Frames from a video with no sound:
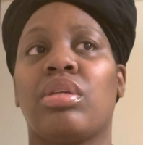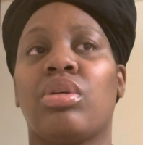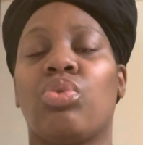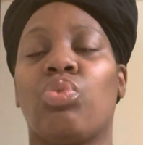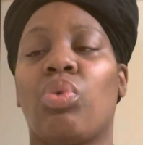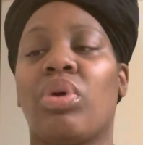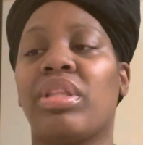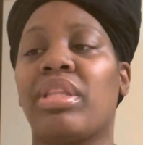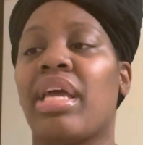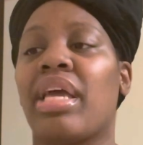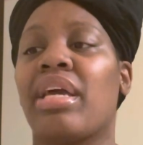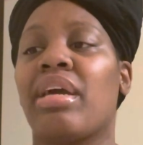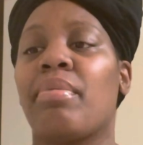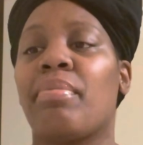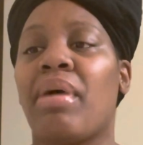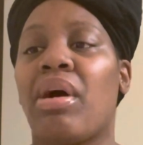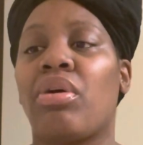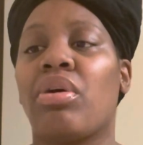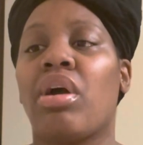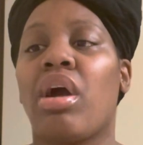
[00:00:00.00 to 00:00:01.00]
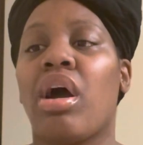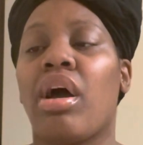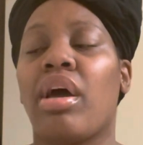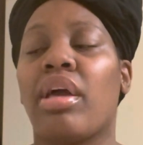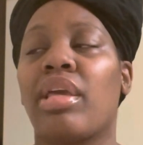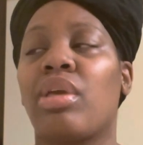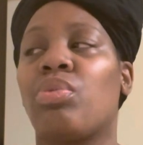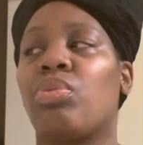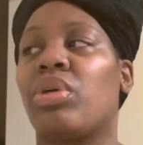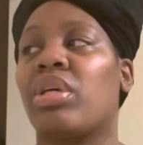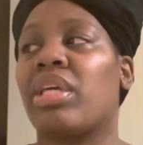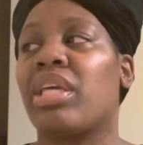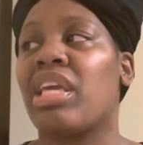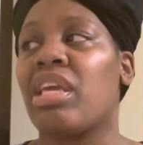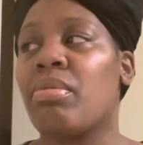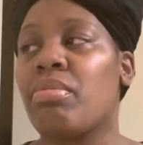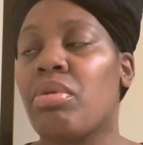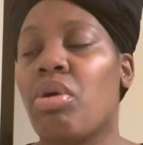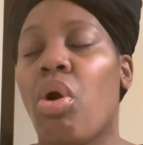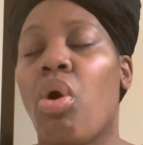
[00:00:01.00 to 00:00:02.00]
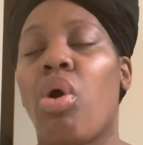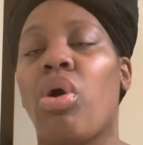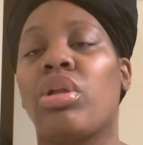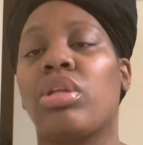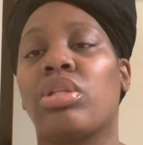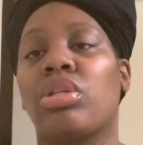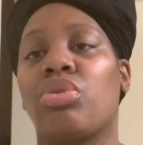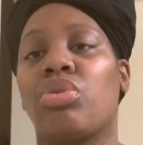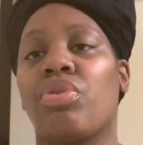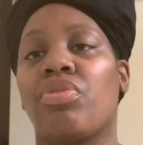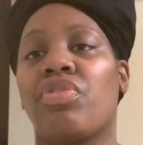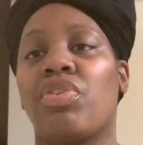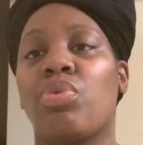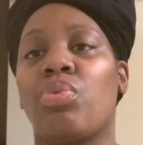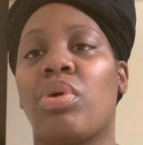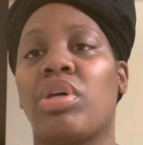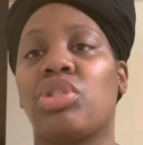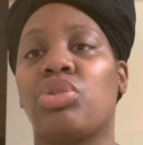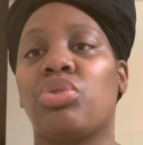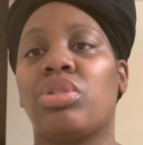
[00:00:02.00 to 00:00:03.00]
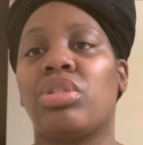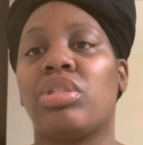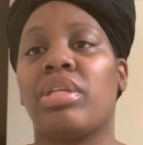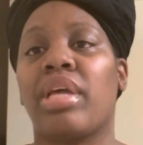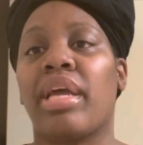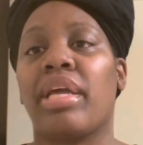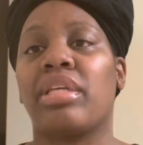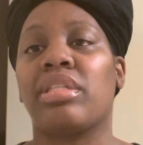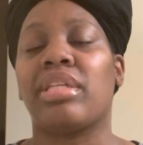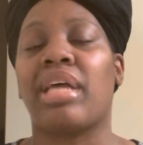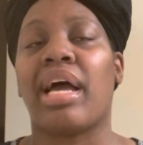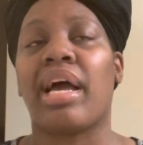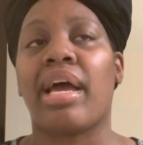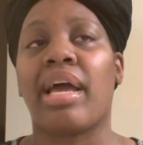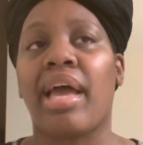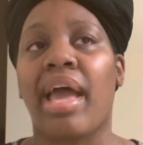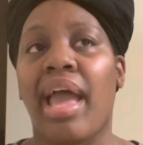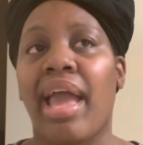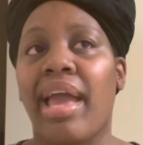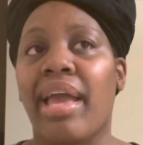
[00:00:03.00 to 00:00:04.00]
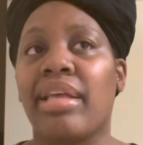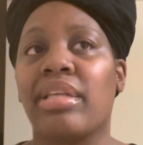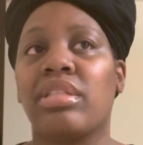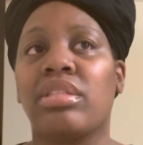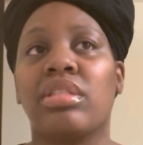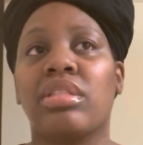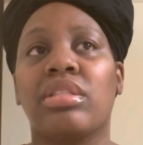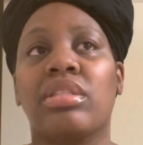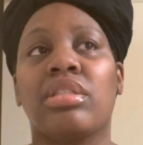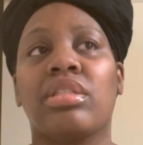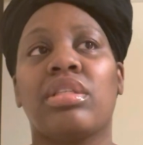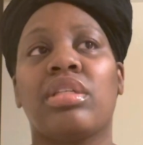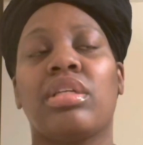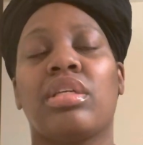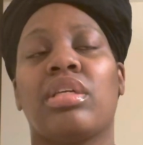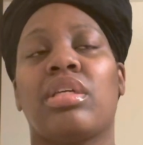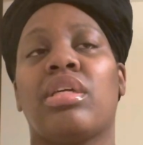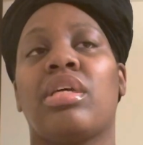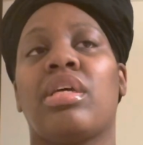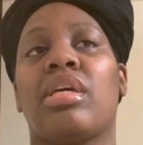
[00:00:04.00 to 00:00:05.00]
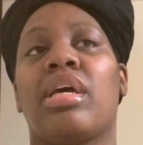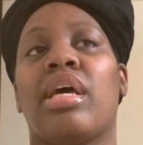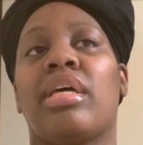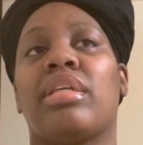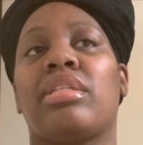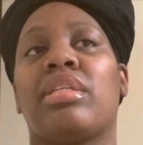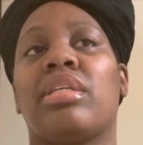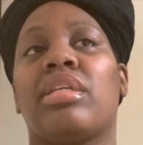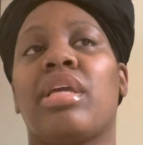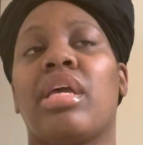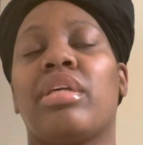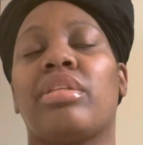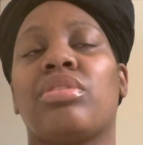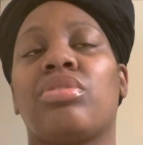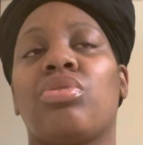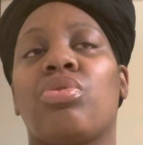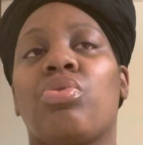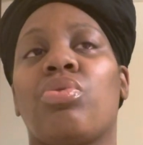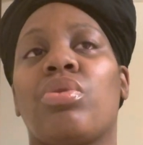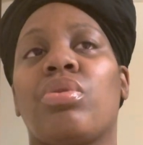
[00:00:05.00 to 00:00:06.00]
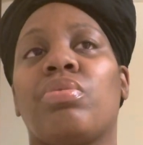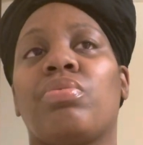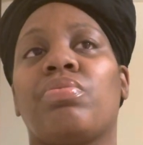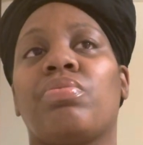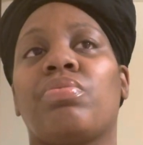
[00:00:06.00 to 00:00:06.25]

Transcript: one thing about God, he will keep calling you if he wants you to change. I answer. I say, yes, Lord.